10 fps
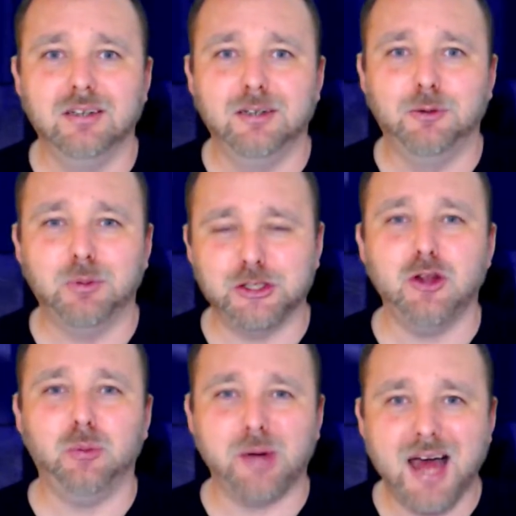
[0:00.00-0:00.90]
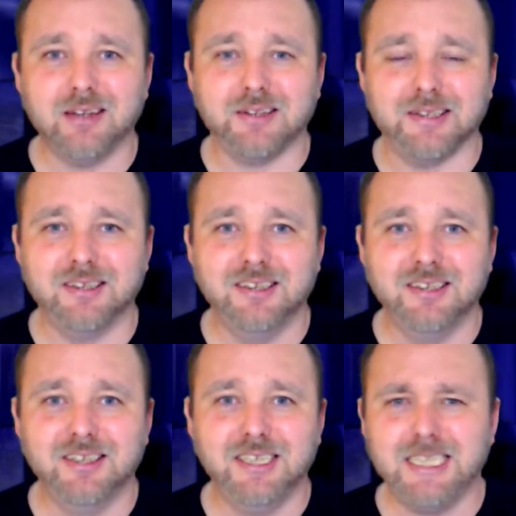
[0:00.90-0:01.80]
Whereas in all reality,
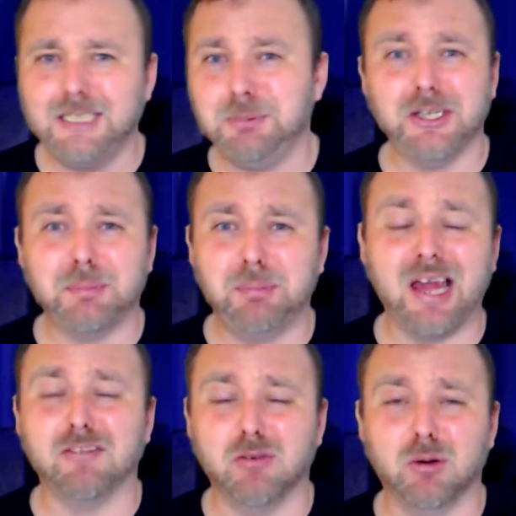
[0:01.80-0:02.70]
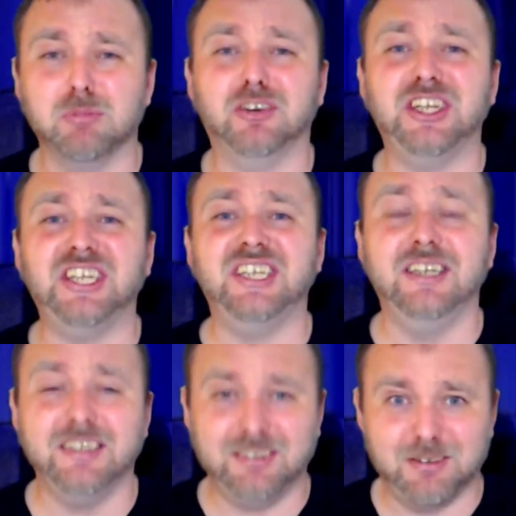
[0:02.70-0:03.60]
he's been on the platform for
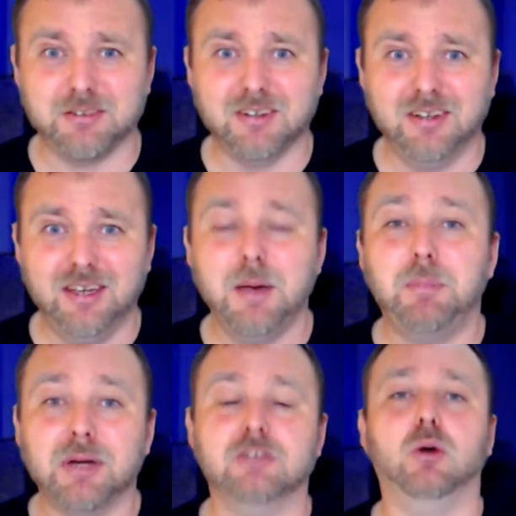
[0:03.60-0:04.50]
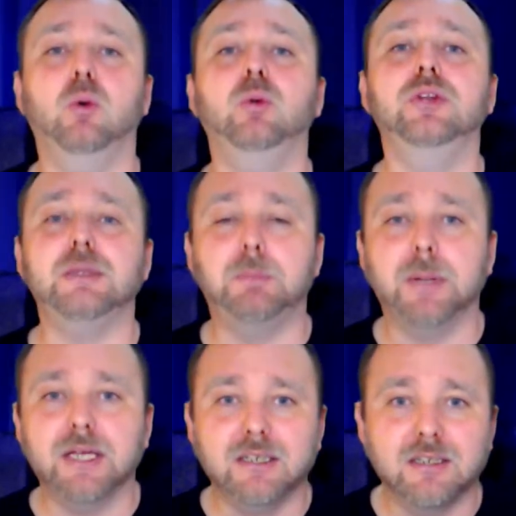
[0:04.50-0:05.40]
years. But it's only
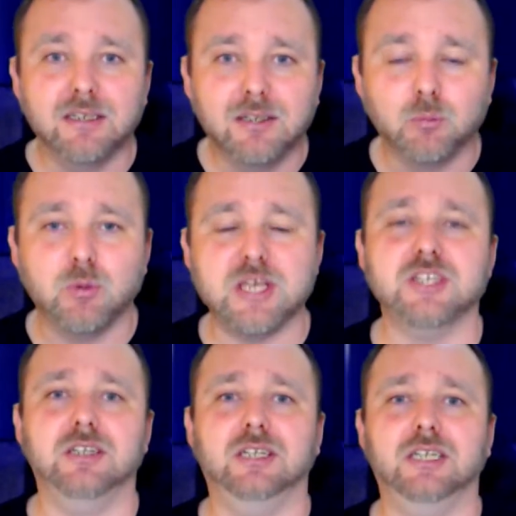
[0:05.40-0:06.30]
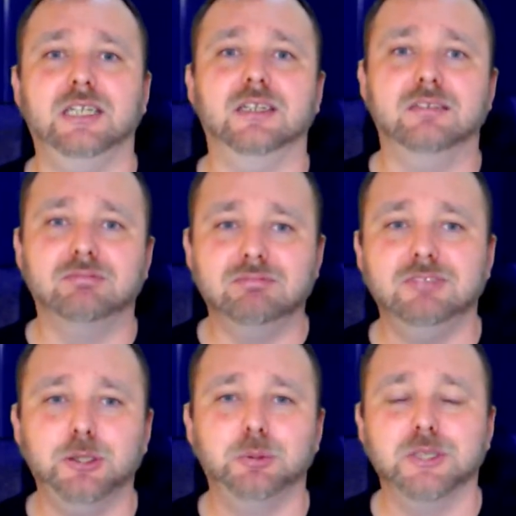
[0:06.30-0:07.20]
been recently that,
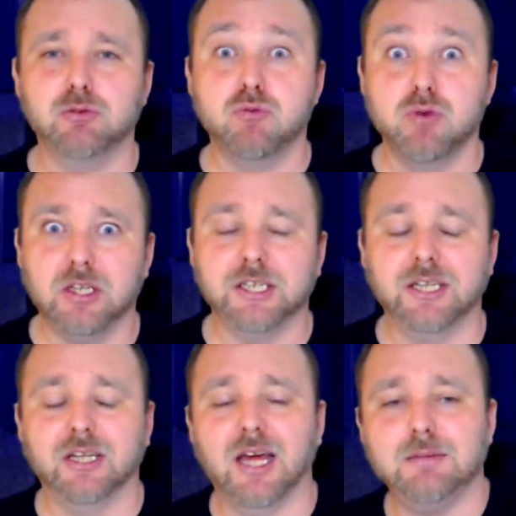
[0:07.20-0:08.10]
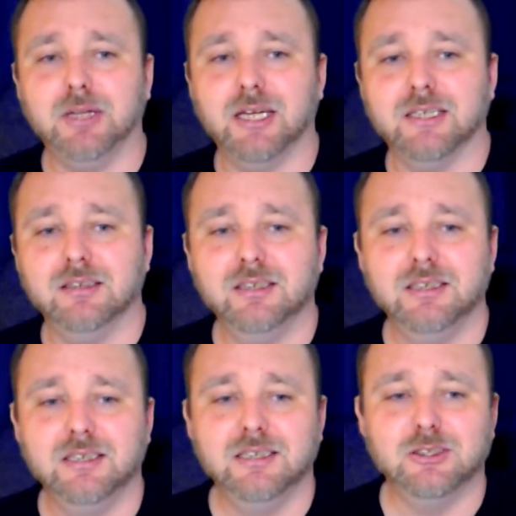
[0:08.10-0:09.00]
he's really in the limelight.
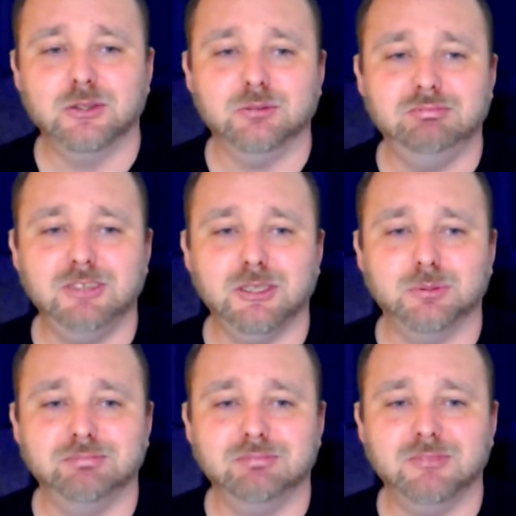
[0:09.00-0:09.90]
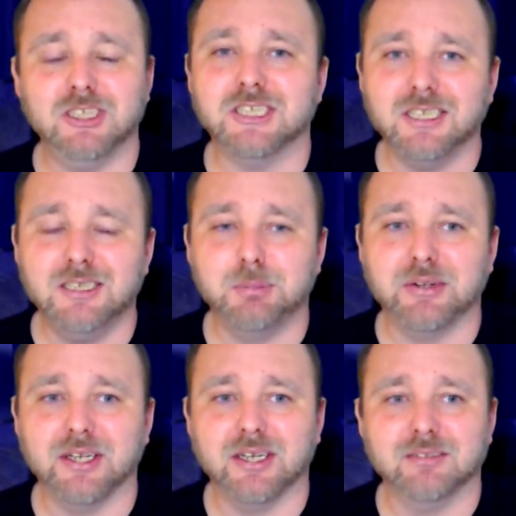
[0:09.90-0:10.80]
So, just think about
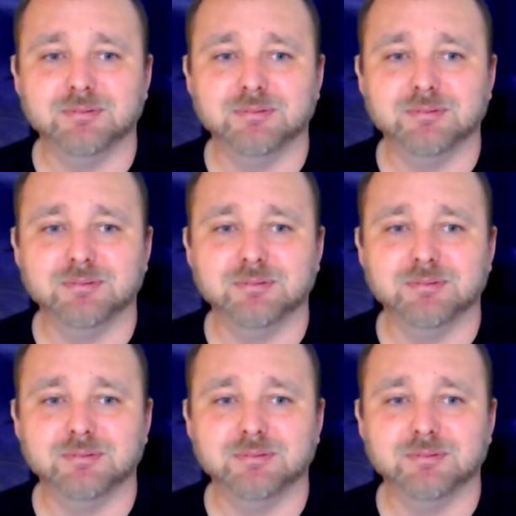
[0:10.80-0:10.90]
that.